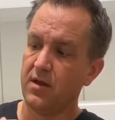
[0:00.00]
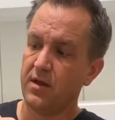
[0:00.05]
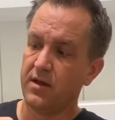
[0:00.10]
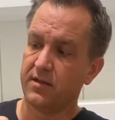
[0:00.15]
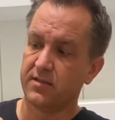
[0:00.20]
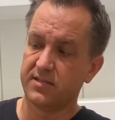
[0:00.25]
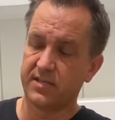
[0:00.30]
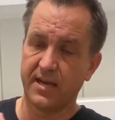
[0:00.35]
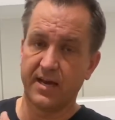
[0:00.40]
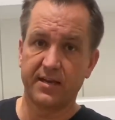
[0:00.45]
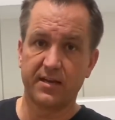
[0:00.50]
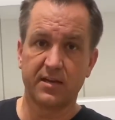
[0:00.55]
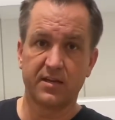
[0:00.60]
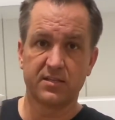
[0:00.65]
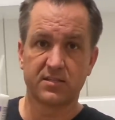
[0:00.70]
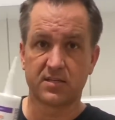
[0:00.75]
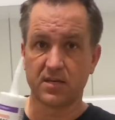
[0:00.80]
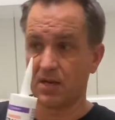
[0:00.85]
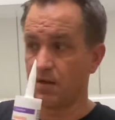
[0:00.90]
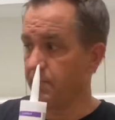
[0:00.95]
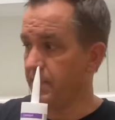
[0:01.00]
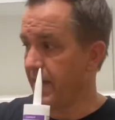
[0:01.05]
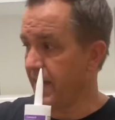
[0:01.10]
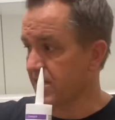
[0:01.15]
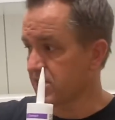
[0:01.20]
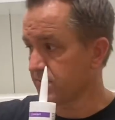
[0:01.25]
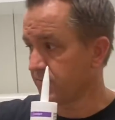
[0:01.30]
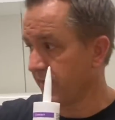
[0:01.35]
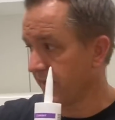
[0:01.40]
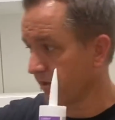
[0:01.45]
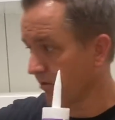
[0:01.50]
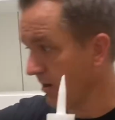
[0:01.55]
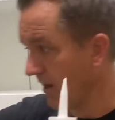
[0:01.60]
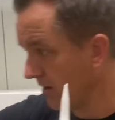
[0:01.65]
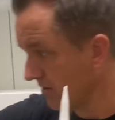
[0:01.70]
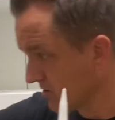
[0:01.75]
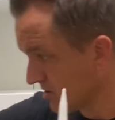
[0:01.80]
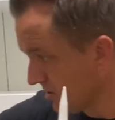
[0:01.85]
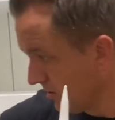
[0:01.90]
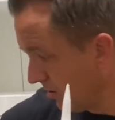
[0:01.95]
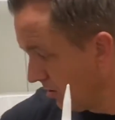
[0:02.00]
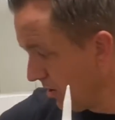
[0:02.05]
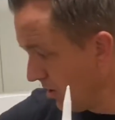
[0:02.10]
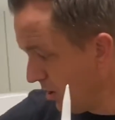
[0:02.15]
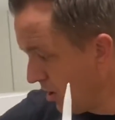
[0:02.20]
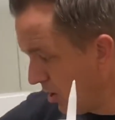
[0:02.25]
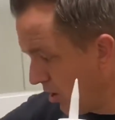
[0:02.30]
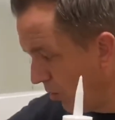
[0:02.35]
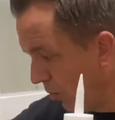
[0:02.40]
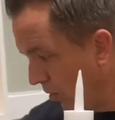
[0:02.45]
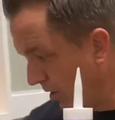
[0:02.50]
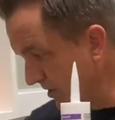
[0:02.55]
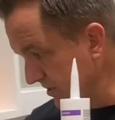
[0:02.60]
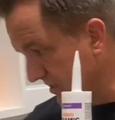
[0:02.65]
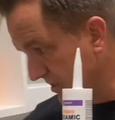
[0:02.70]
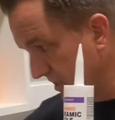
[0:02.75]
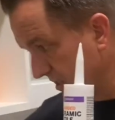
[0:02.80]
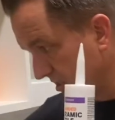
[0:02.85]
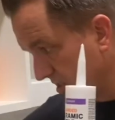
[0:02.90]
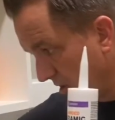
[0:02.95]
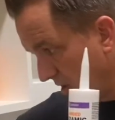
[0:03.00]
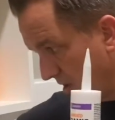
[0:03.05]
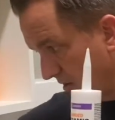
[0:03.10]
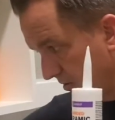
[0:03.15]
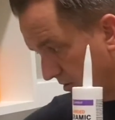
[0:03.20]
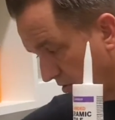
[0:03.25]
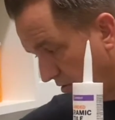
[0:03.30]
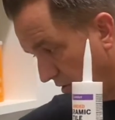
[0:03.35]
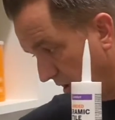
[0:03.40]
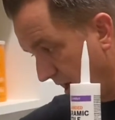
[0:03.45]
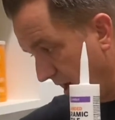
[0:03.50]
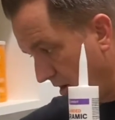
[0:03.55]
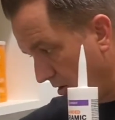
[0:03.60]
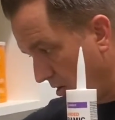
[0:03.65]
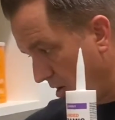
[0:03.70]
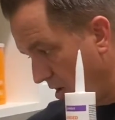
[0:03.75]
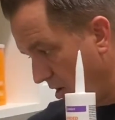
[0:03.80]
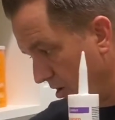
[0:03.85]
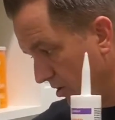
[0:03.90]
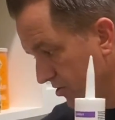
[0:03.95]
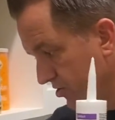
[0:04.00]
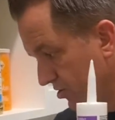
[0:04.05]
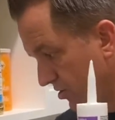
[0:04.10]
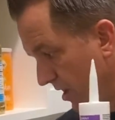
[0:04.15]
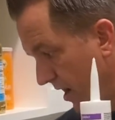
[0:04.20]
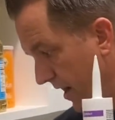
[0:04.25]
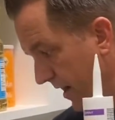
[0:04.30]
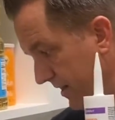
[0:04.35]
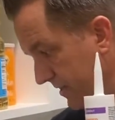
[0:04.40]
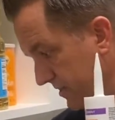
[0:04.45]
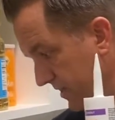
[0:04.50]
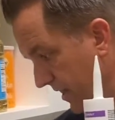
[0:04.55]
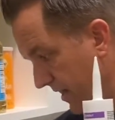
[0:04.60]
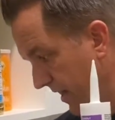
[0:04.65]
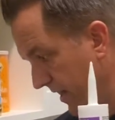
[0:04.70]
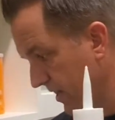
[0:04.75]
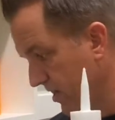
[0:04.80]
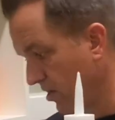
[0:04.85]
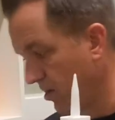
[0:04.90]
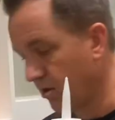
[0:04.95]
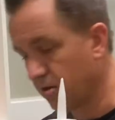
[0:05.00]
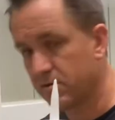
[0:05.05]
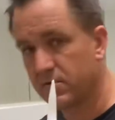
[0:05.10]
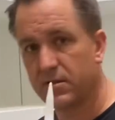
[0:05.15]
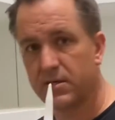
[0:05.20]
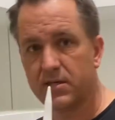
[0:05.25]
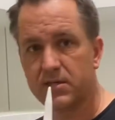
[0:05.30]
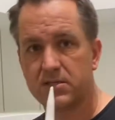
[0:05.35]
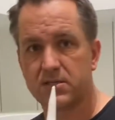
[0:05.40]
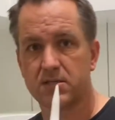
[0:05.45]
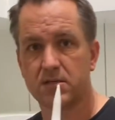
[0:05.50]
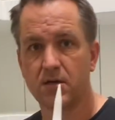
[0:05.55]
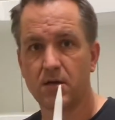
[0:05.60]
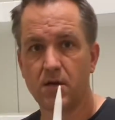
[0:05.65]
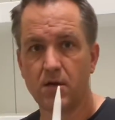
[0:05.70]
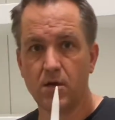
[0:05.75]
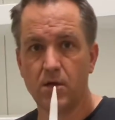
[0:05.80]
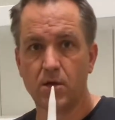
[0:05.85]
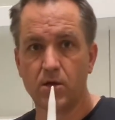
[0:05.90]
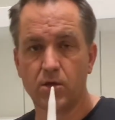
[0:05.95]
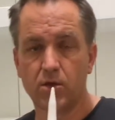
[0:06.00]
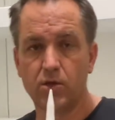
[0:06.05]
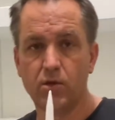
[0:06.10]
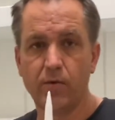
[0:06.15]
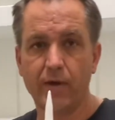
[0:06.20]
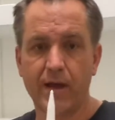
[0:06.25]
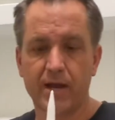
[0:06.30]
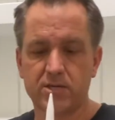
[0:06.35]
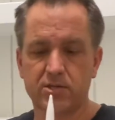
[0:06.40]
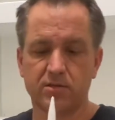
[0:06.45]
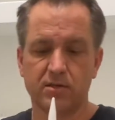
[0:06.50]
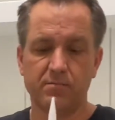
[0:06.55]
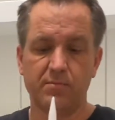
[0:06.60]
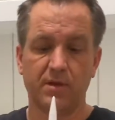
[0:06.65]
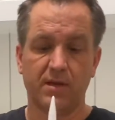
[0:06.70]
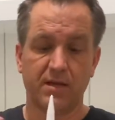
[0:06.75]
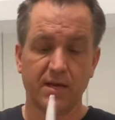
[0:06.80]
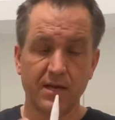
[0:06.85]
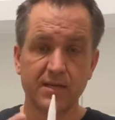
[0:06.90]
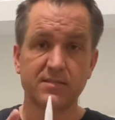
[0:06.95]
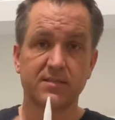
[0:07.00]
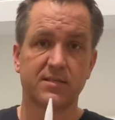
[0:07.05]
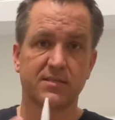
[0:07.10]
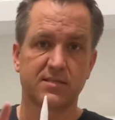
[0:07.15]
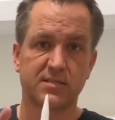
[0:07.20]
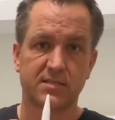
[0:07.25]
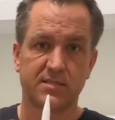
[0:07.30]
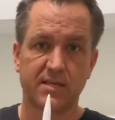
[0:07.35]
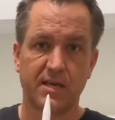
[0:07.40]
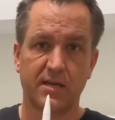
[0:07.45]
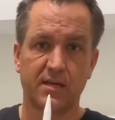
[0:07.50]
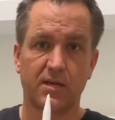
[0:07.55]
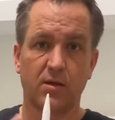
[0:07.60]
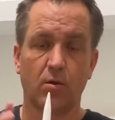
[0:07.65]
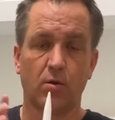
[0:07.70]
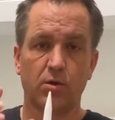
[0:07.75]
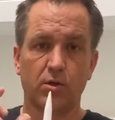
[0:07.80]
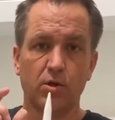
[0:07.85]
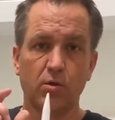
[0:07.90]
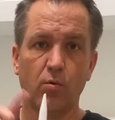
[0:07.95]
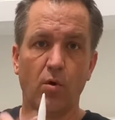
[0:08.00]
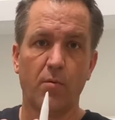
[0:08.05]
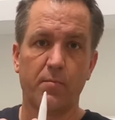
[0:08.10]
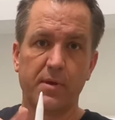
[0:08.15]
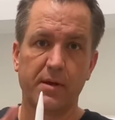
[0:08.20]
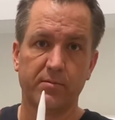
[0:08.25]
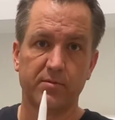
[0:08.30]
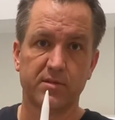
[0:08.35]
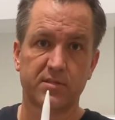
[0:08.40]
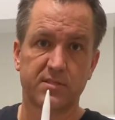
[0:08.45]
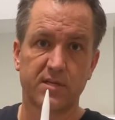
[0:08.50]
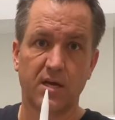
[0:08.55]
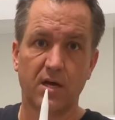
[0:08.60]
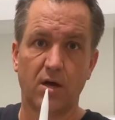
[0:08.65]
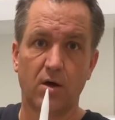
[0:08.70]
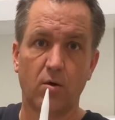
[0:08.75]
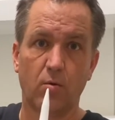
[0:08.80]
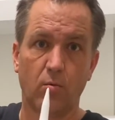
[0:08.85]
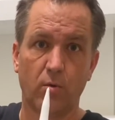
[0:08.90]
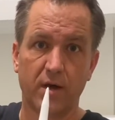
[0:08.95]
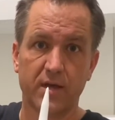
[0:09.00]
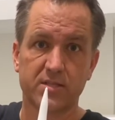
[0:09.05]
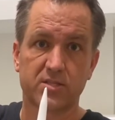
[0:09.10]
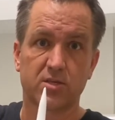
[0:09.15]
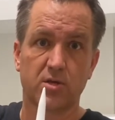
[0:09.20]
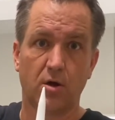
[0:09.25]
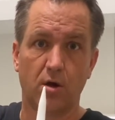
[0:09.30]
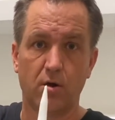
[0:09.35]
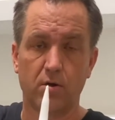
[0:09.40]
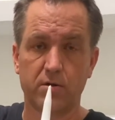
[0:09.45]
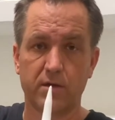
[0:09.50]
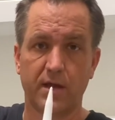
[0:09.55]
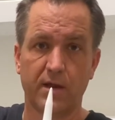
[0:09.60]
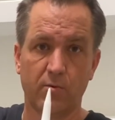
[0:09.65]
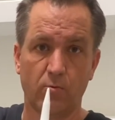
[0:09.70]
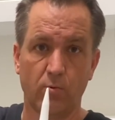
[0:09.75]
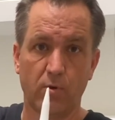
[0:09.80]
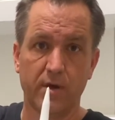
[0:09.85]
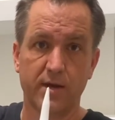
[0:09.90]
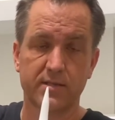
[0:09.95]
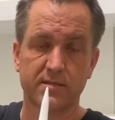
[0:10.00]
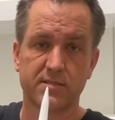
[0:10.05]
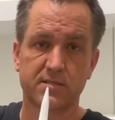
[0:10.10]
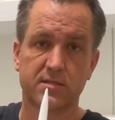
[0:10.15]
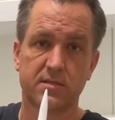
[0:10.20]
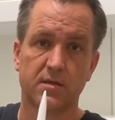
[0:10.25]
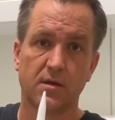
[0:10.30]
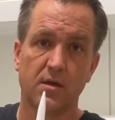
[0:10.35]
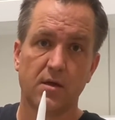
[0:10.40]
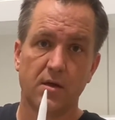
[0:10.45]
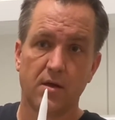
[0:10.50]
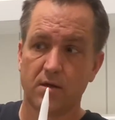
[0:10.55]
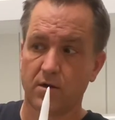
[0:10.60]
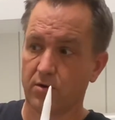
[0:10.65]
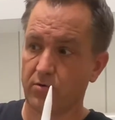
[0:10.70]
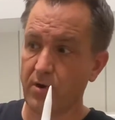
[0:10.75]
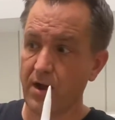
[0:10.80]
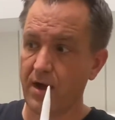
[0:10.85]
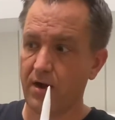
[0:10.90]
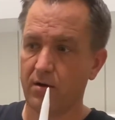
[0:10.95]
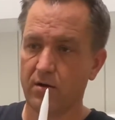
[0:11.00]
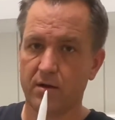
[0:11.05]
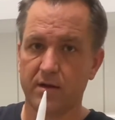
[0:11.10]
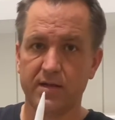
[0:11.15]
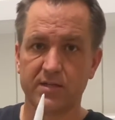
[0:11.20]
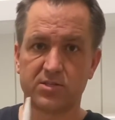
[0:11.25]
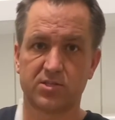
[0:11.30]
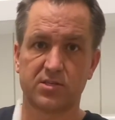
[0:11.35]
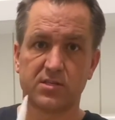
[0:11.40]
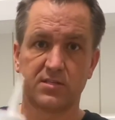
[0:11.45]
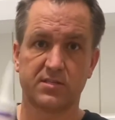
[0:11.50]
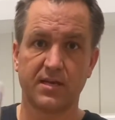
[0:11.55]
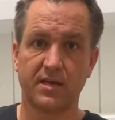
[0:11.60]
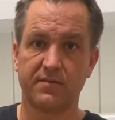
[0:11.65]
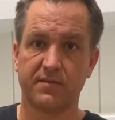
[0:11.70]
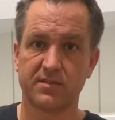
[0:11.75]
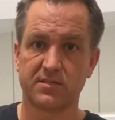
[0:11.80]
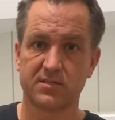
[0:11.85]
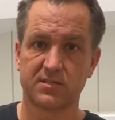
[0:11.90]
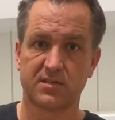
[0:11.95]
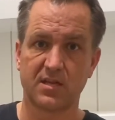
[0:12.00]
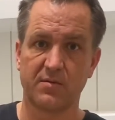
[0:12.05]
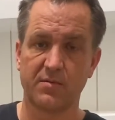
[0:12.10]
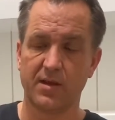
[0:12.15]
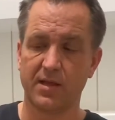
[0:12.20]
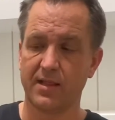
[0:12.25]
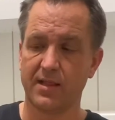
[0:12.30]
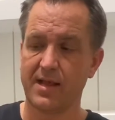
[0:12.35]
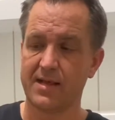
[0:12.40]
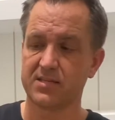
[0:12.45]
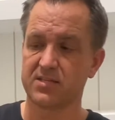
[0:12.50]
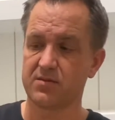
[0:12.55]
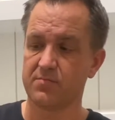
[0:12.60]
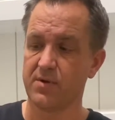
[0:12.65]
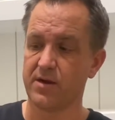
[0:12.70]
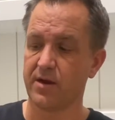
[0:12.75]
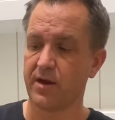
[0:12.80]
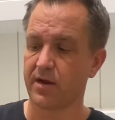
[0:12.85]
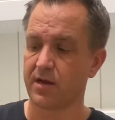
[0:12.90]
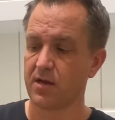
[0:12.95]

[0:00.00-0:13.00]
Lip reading: Sanded is gonna match my grout. So once this grout all dries and I caulk this, you actually, because this is sanded, you won't be able to tell what's caulk and what's grout. It's just that this is gonna be elastomeric.